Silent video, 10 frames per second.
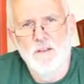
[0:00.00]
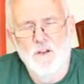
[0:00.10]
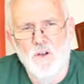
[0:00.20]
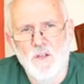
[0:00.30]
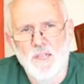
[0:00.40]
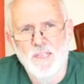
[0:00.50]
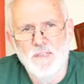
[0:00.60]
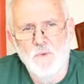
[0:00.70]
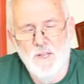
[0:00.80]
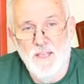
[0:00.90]
I
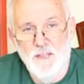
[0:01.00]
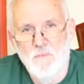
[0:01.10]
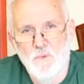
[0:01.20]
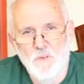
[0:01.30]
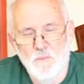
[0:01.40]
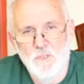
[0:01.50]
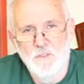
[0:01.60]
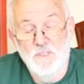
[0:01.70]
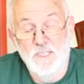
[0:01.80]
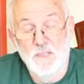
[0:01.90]
went out and bought a
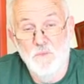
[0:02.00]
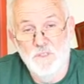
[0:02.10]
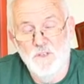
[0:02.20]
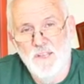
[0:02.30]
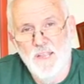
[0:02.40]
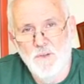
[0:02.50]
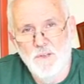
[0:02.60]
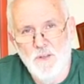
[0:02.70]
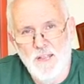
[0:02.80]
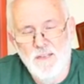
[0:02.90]
belt sander, which I now
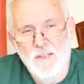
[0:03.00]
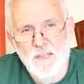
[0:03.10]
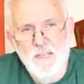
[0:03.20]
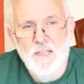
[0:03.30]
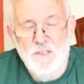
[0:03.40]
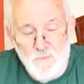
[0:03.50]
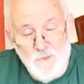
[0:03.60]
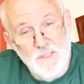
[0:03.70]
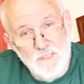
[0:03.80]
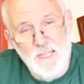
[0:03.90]
regret, to
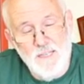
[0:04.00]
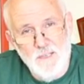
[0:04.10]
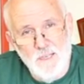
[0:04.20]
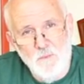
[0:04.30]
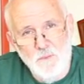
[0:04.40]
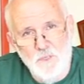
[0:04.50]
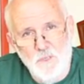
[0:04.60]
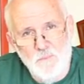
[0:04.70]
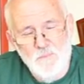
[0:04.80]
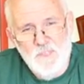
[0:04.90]
finish that tabletop.